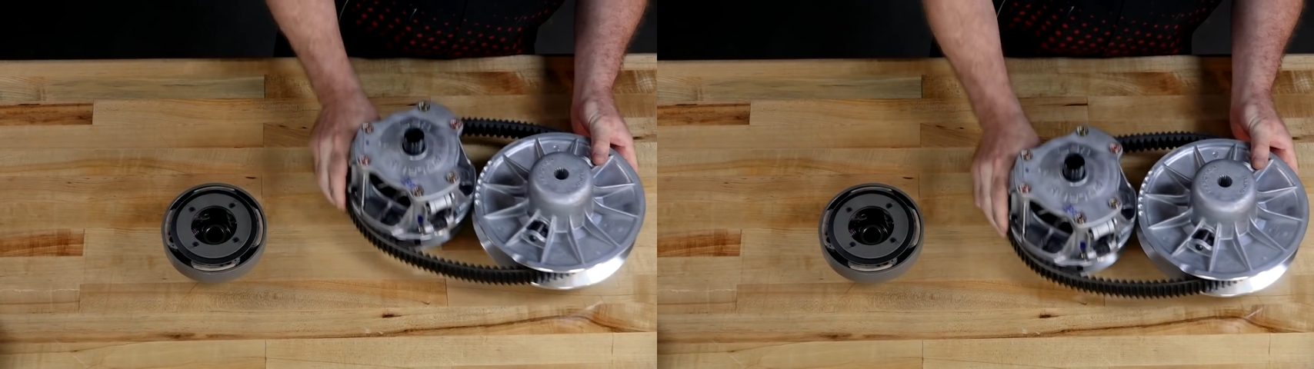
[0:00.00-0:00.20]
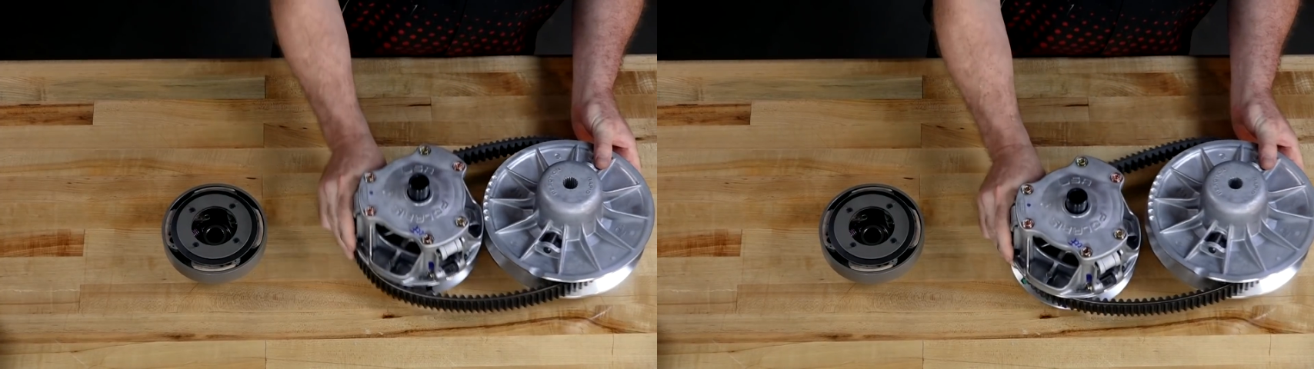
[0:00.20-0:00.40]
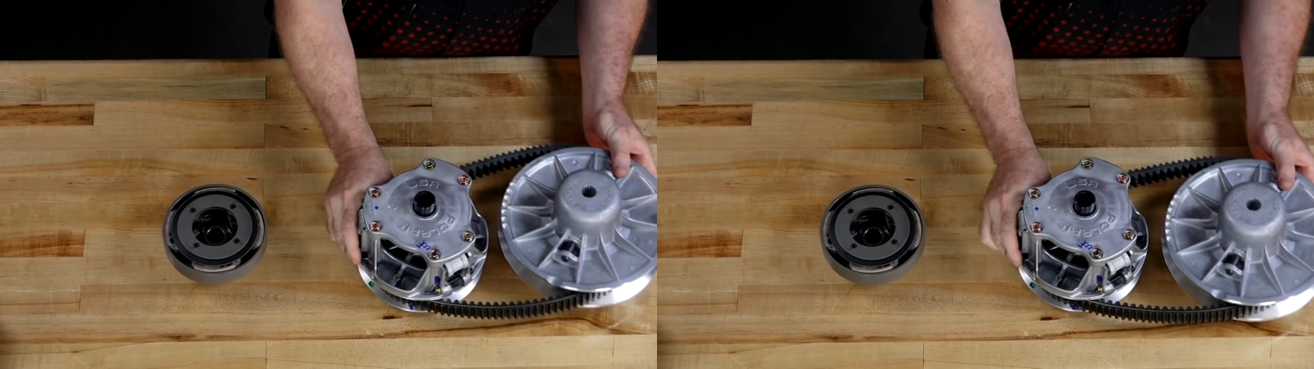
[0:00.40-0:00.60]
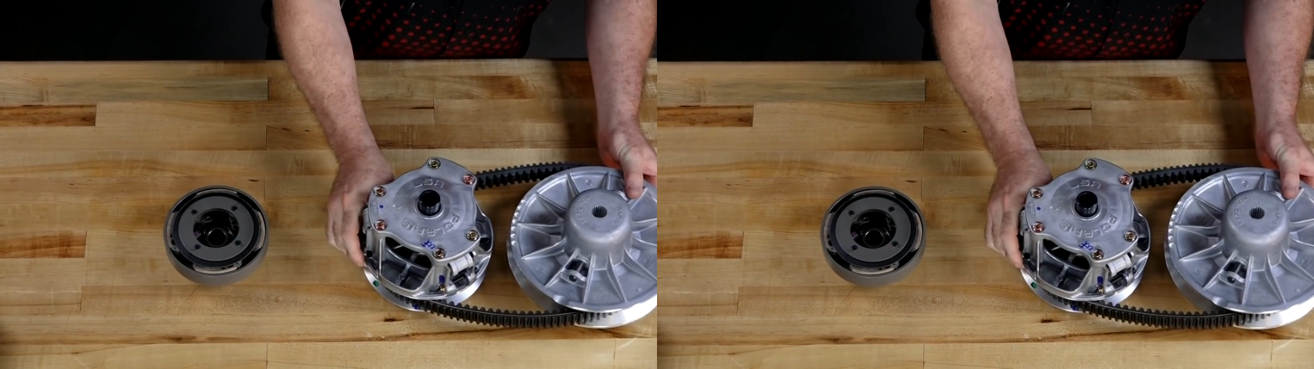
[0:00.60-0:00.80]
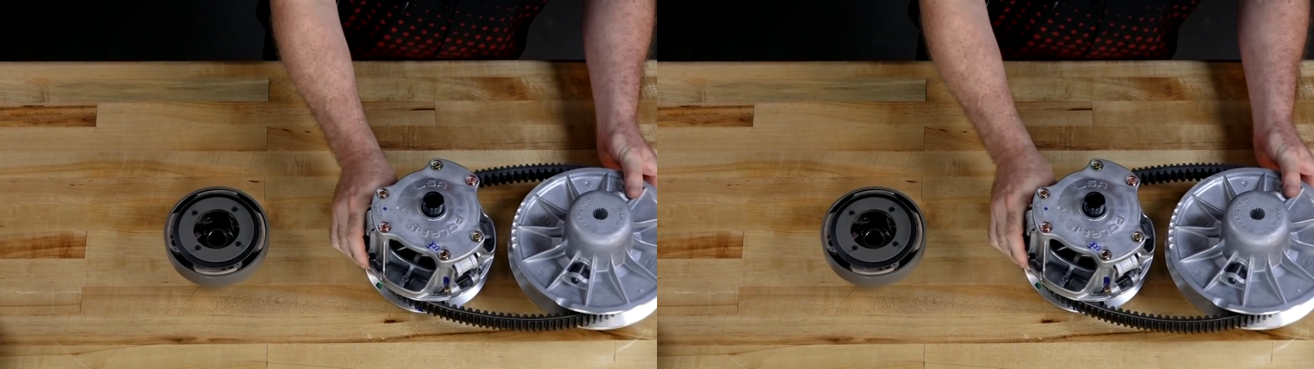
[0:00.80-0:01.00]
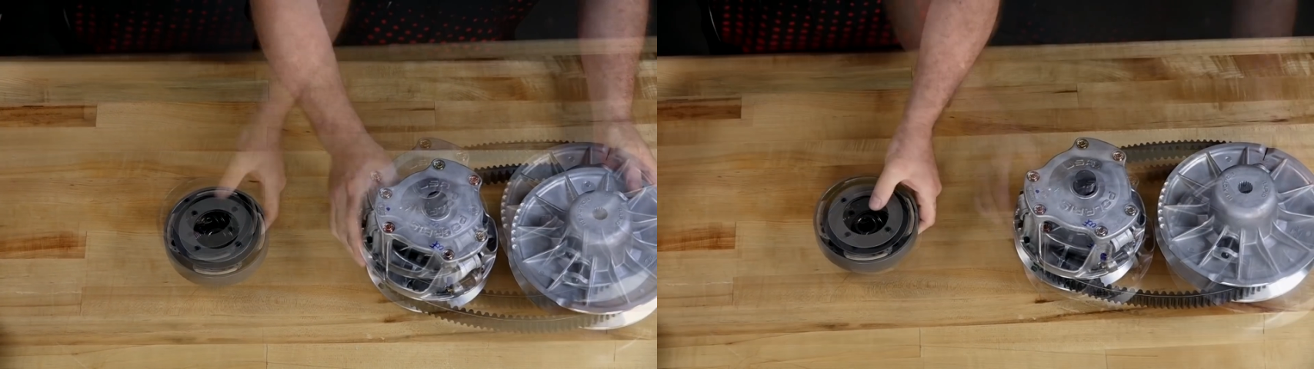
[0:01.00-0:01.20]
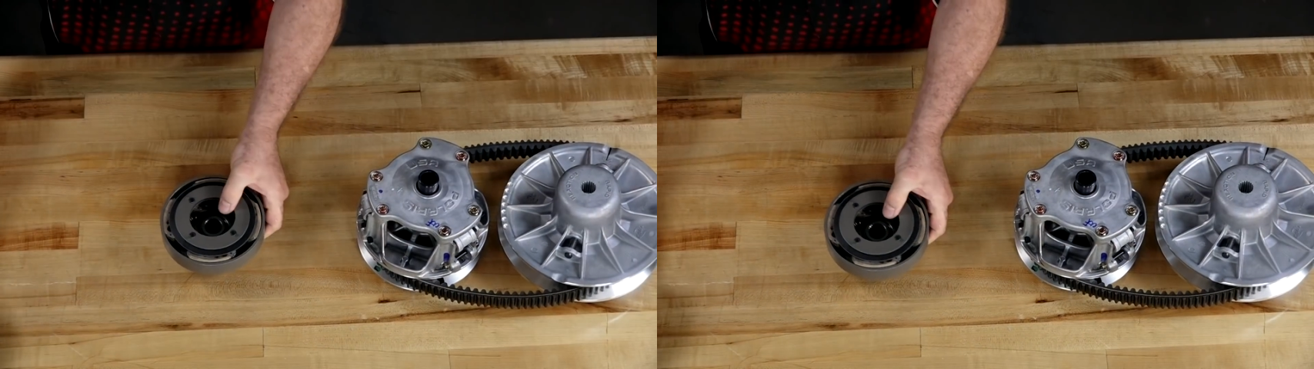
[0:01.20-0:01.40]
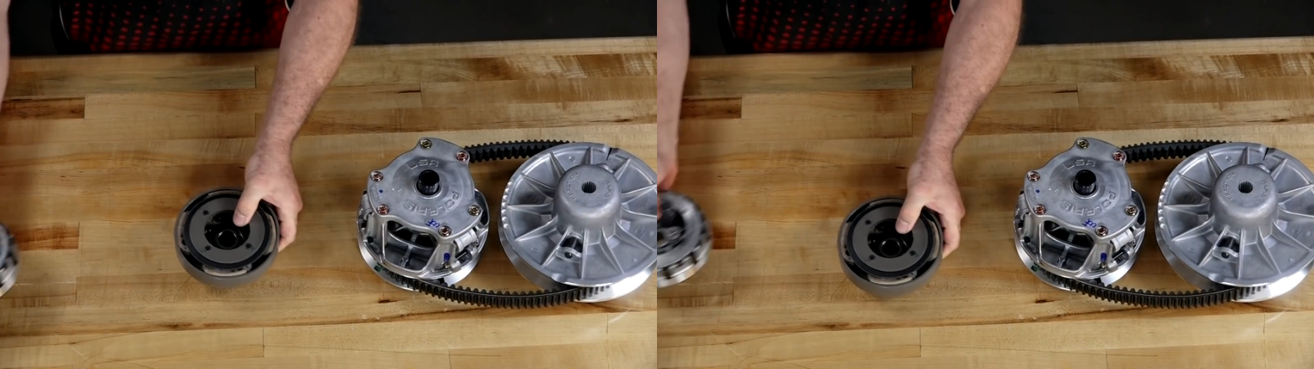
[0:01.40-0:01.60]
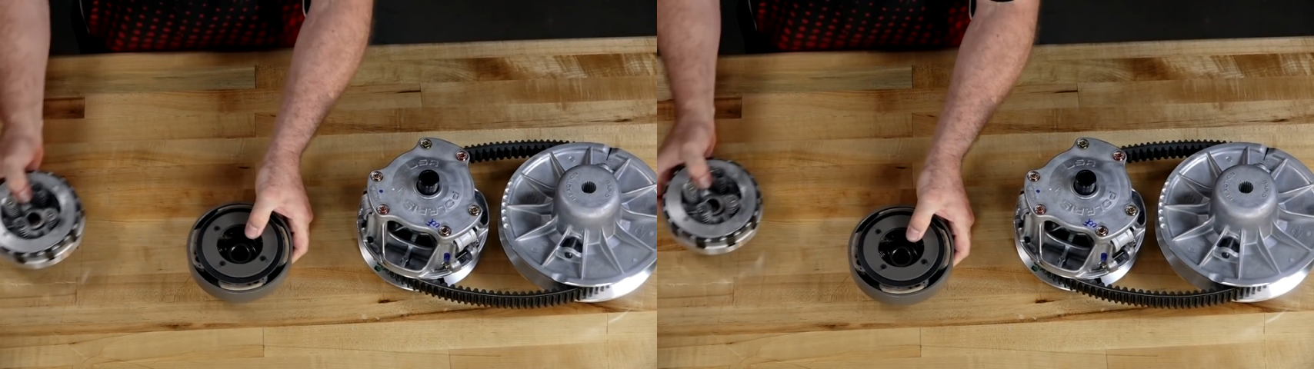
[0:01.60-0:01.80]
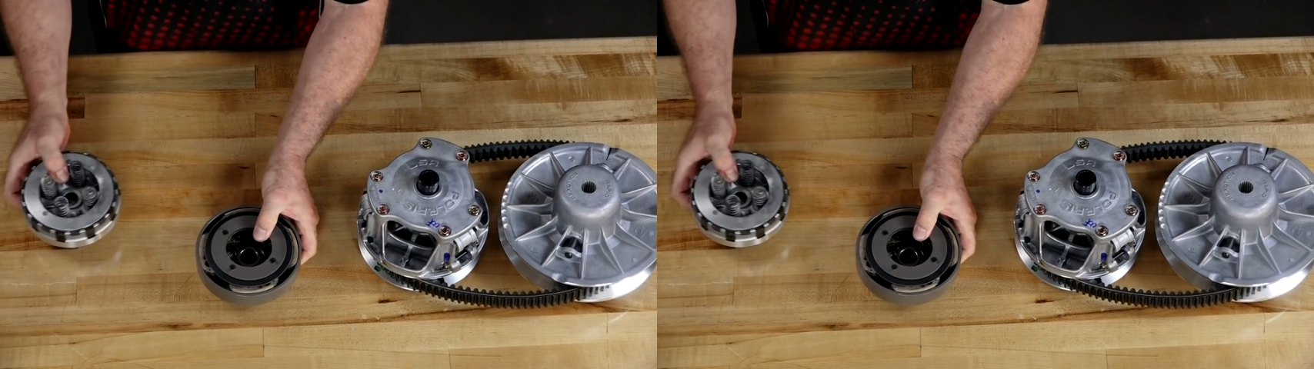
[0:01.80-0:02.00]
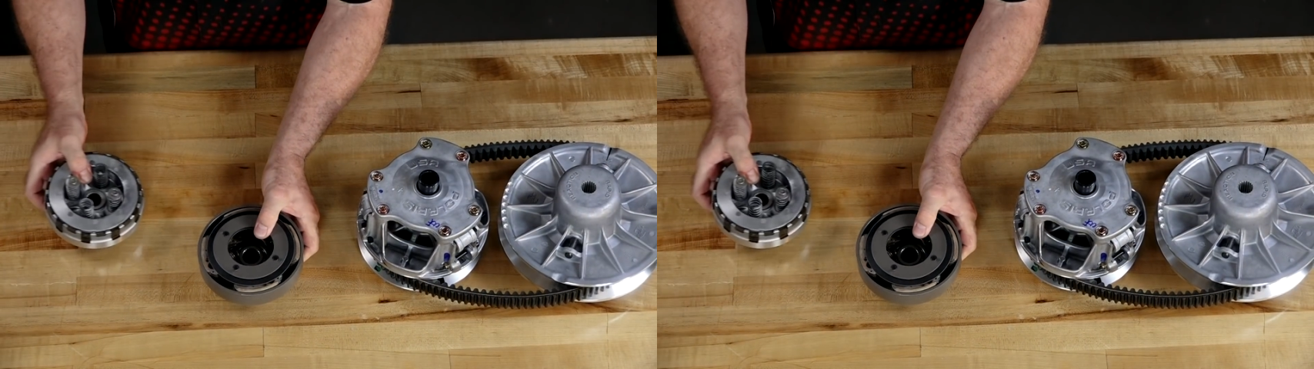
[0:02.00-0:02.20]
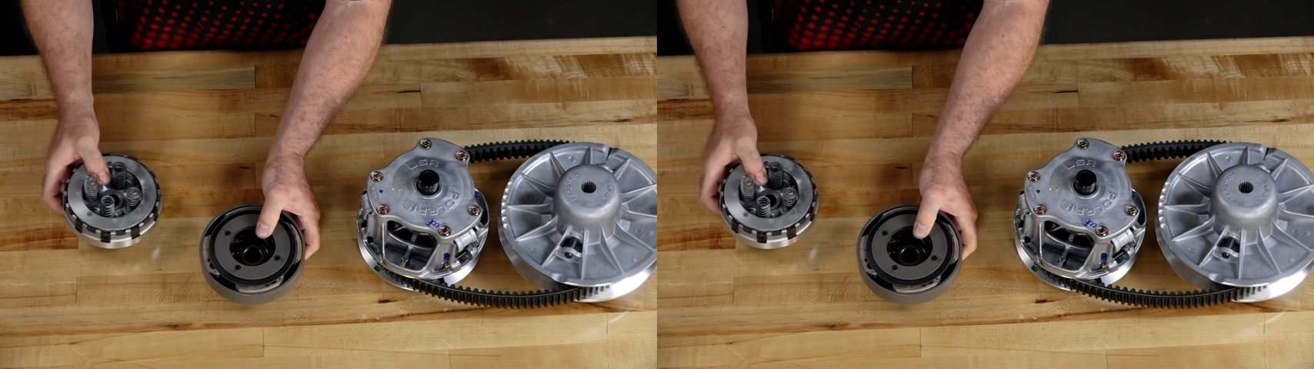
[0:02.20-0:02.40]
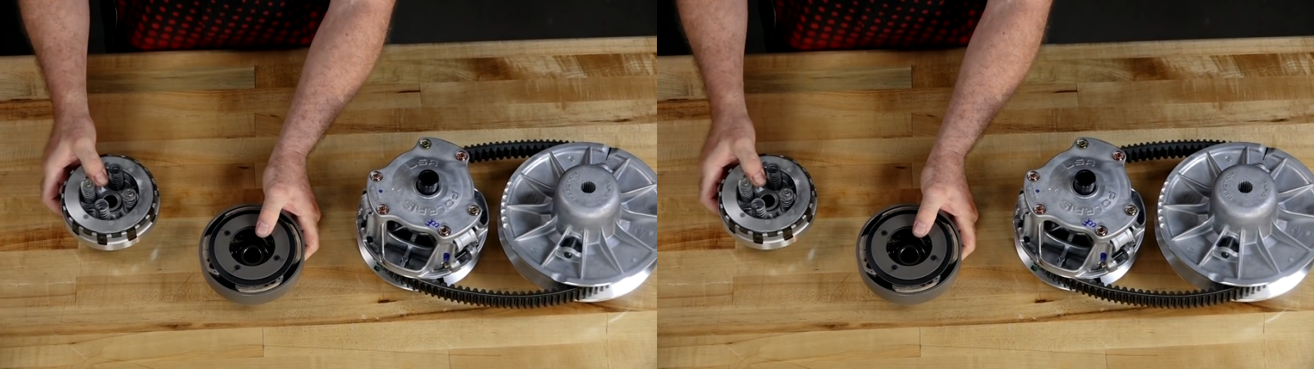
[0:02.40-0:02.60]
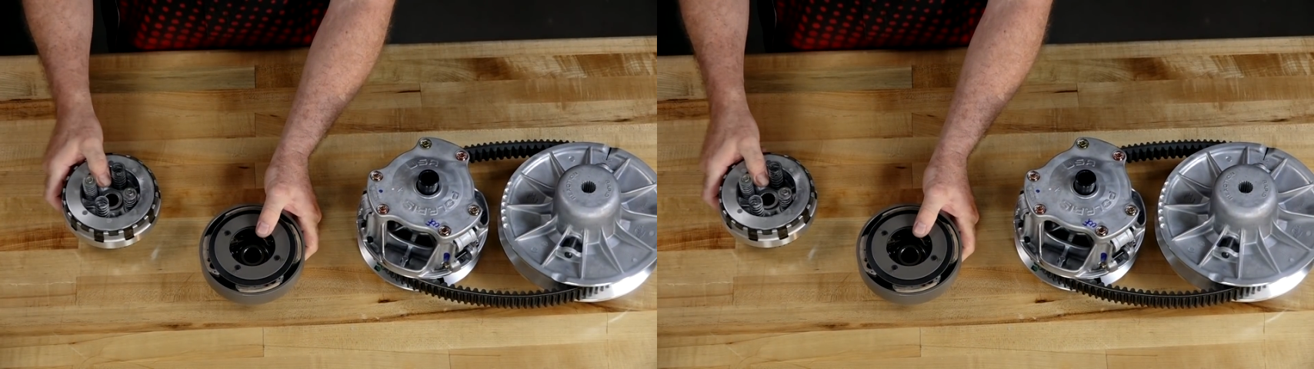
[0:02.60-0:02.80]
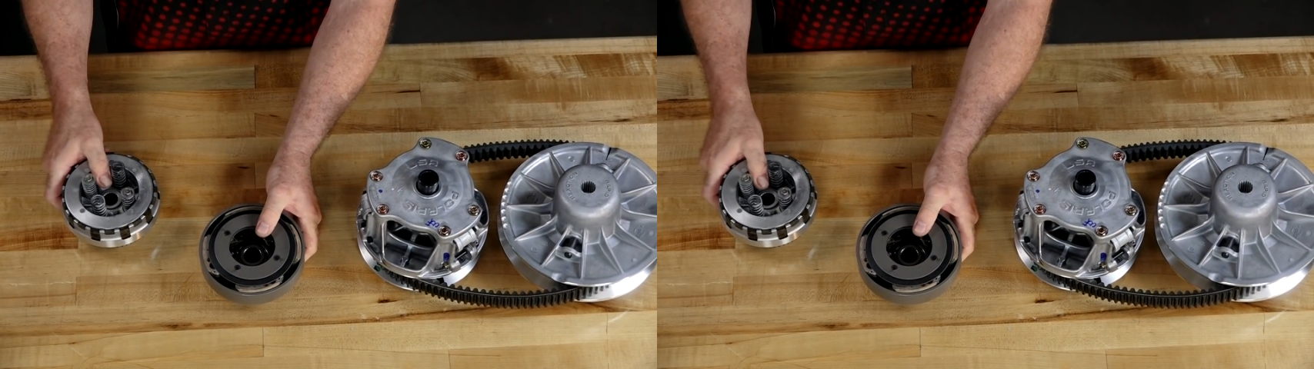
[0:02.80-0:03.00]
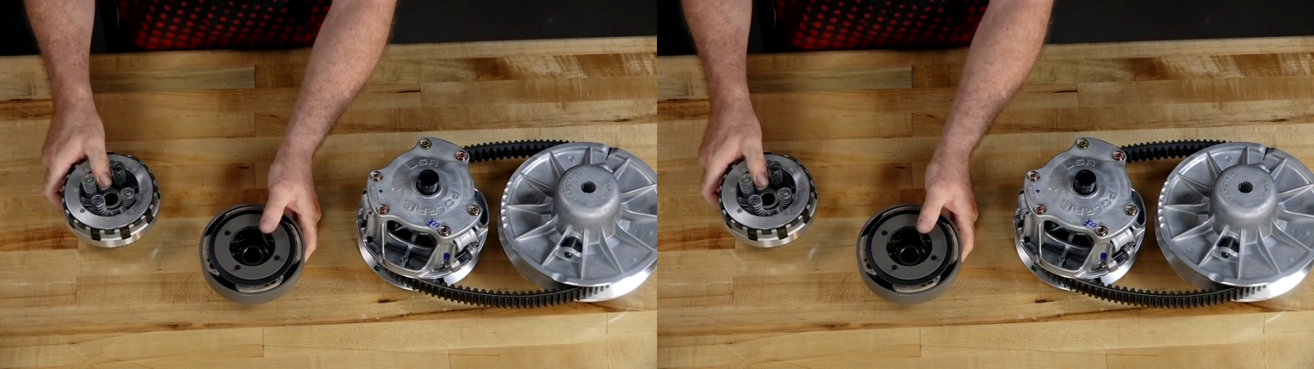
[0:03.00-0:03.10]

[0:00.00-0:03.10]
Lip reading: (no speaker visible)